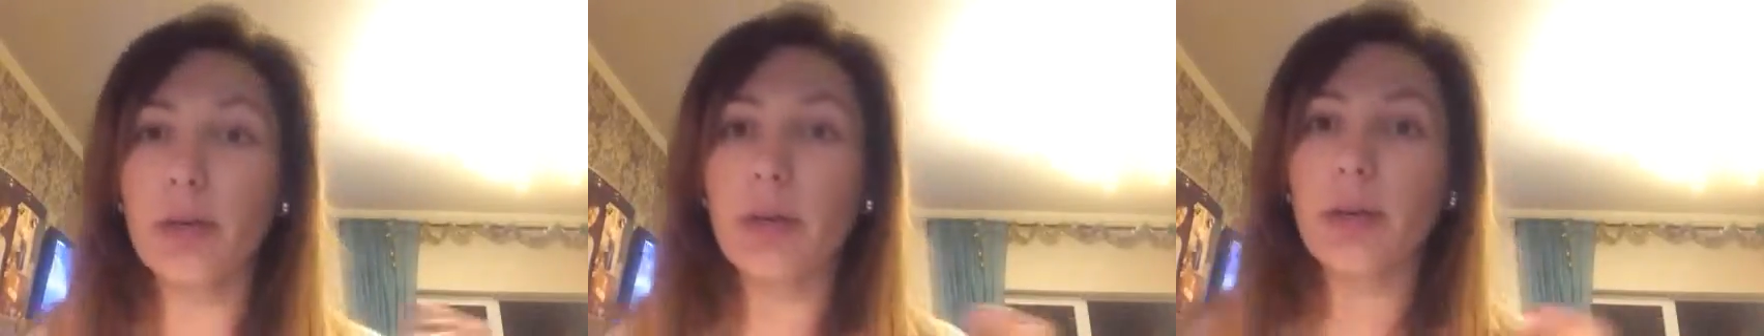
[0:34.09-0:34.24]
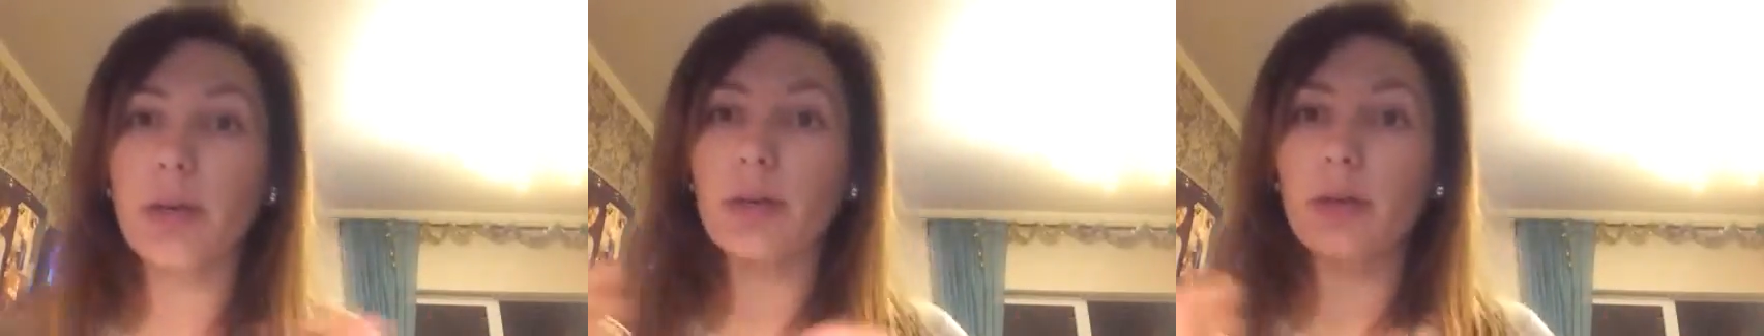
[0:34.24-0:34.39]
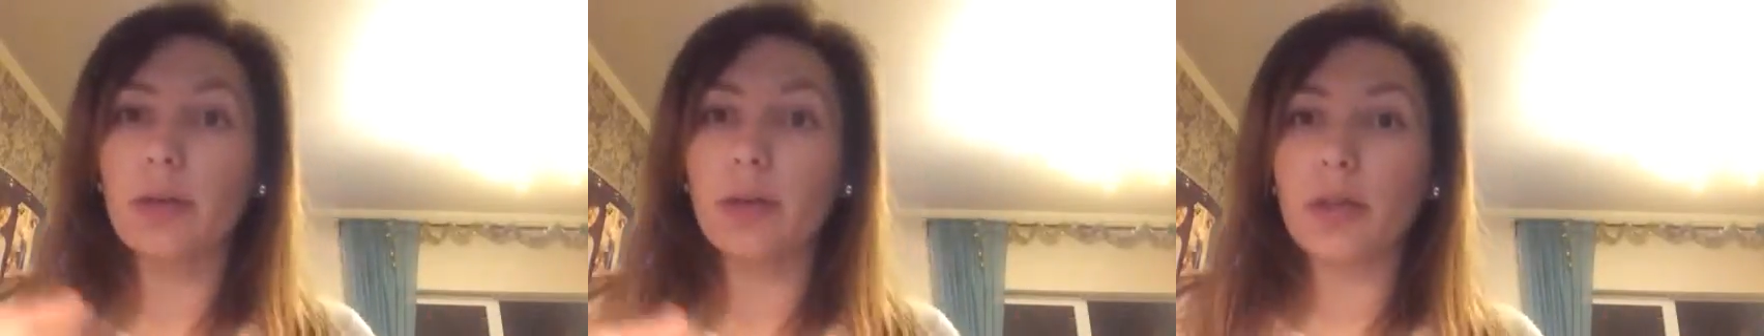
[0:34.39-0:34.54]

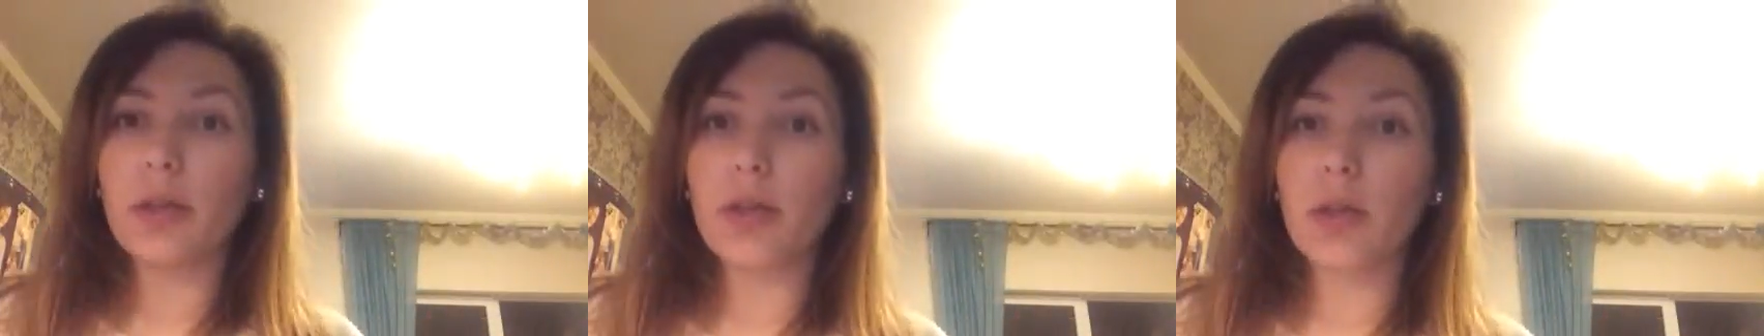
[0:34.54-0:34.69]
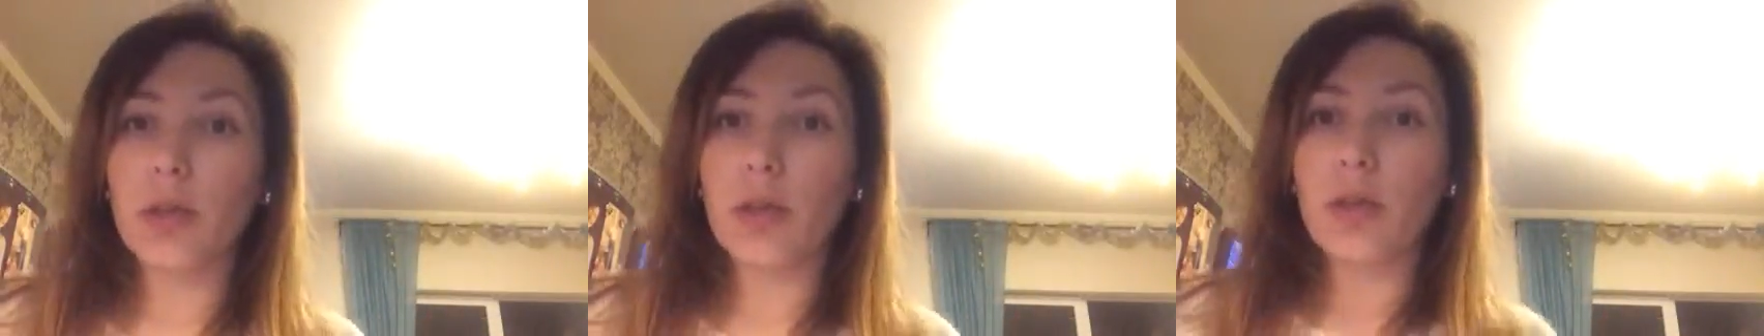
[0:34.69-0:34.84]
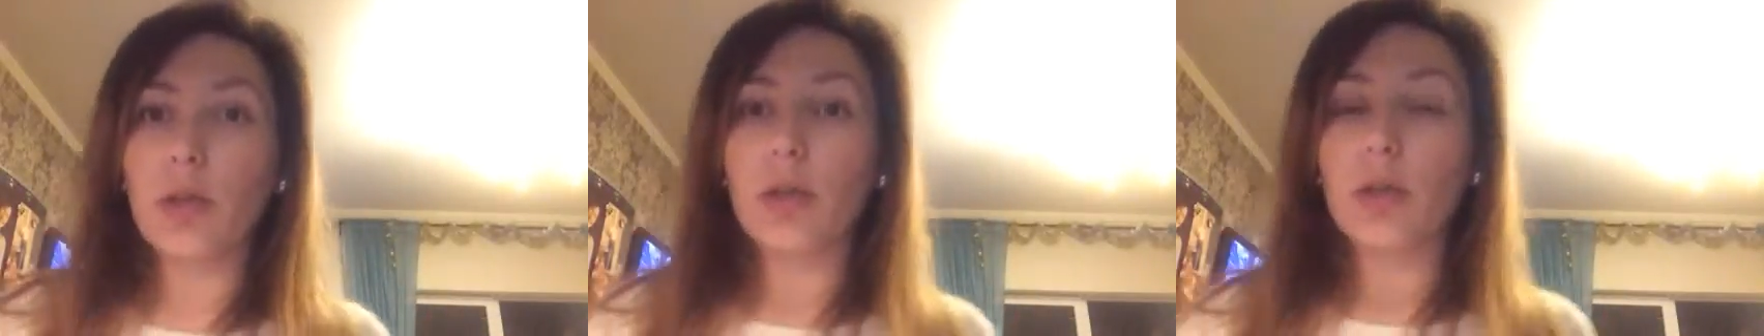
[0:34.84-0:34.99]

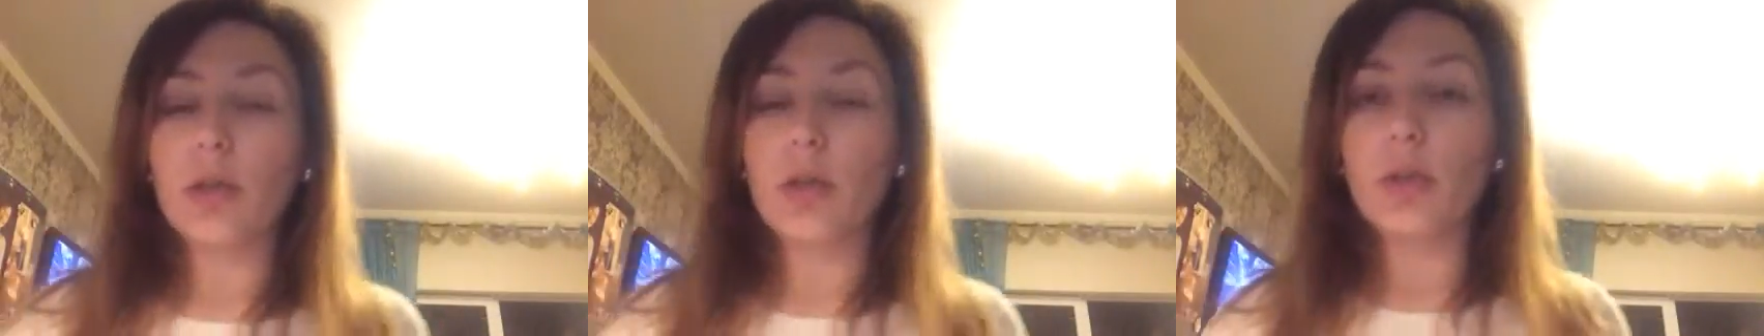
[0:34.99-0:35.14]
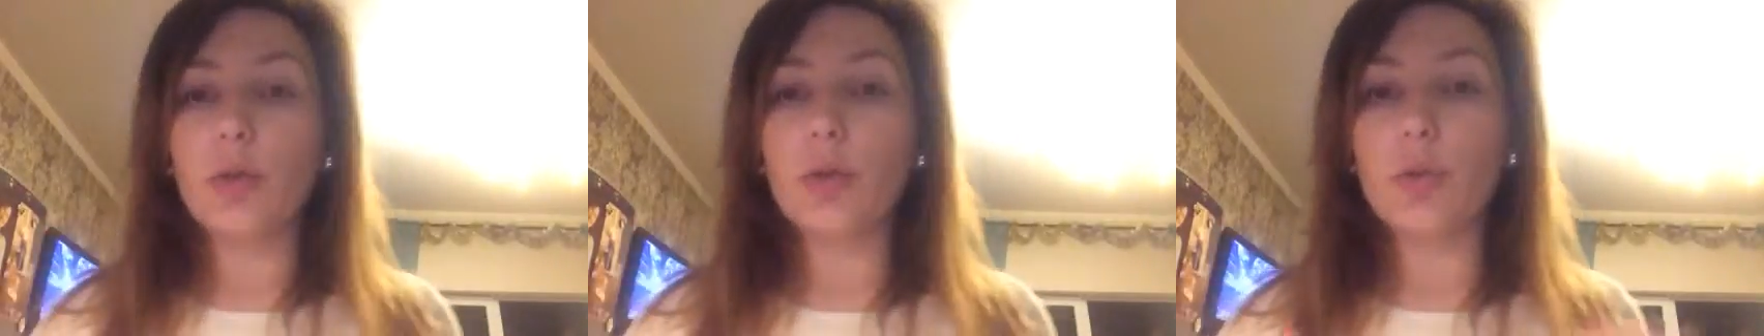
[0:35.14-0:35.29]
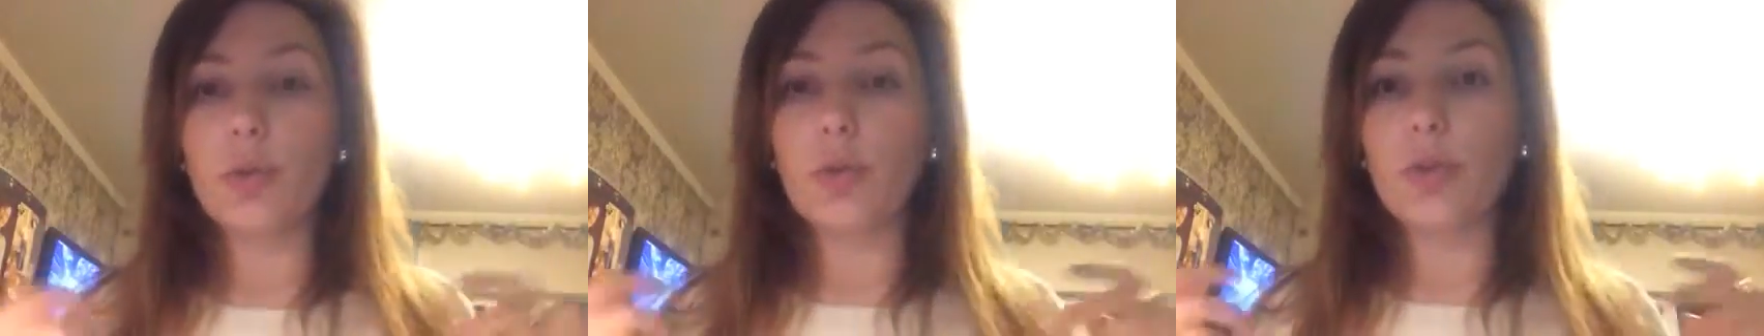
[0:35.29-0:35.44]
a
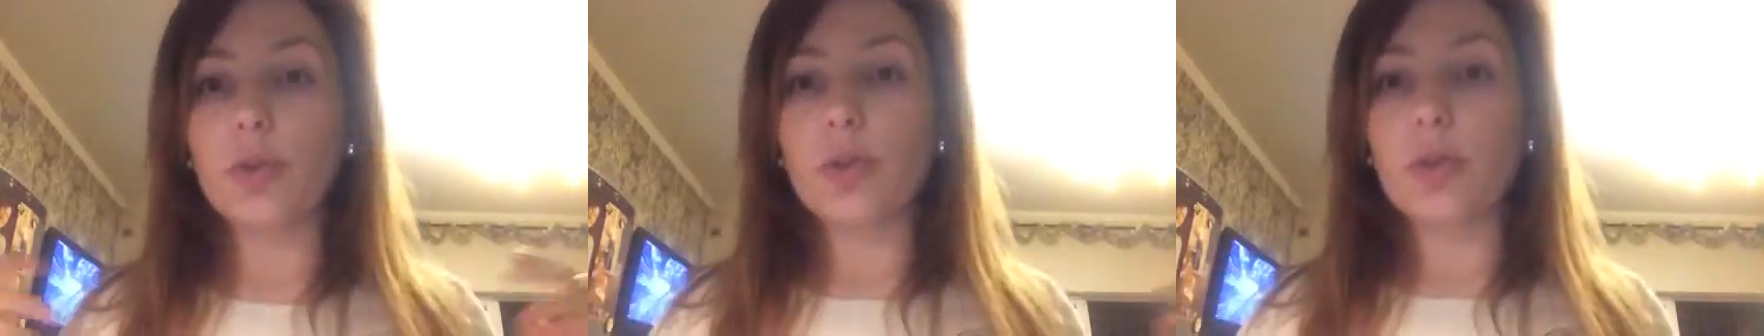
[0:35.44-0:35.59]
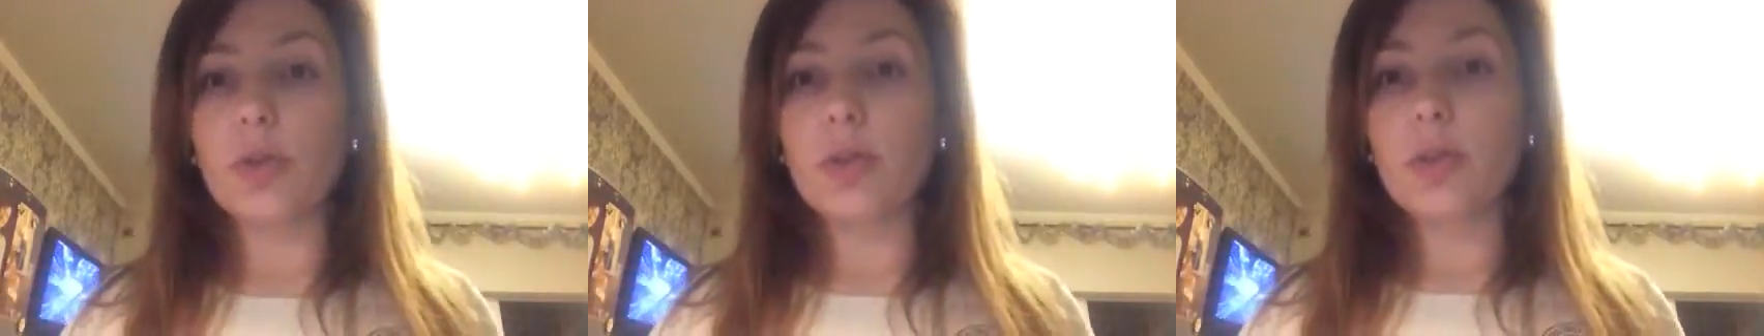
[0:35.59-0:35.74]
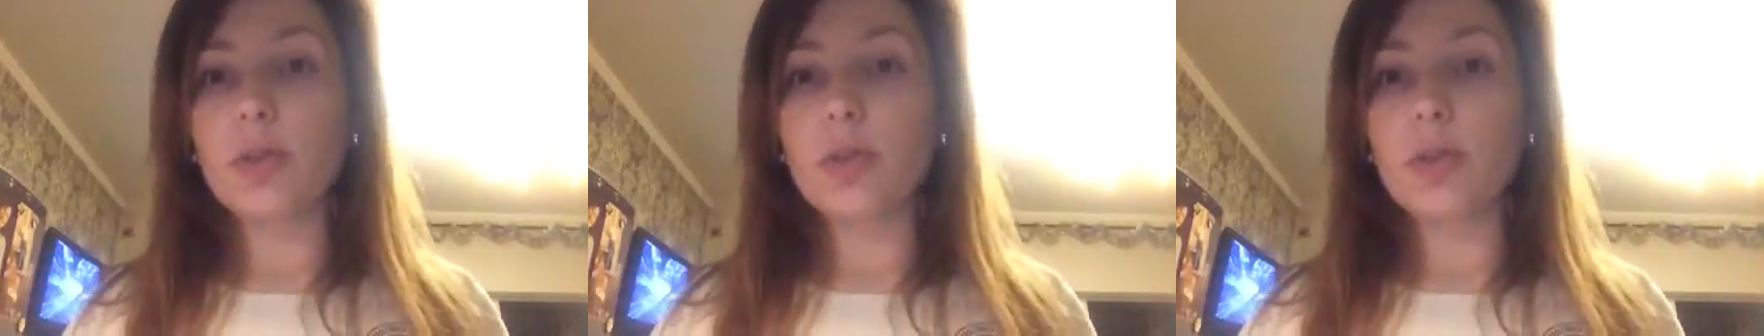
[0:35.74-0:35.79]
huge